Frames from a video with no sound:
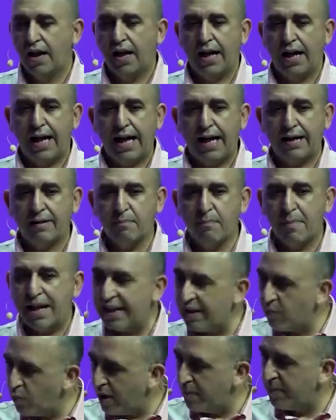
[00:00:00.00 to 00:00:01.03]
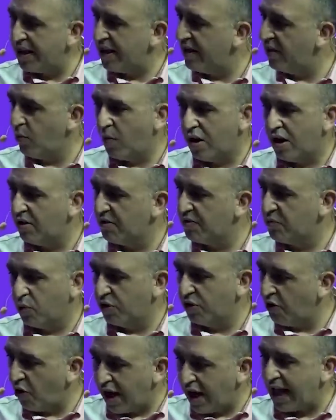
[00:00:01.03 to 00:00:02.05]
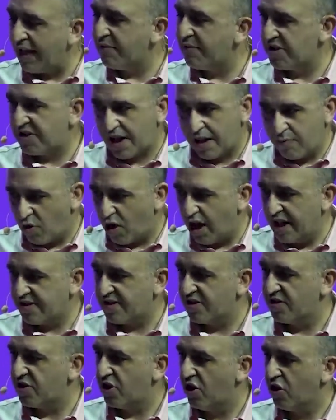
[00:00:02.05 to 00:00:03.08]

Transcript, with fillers: seamlessly blend into our daily lives. From additional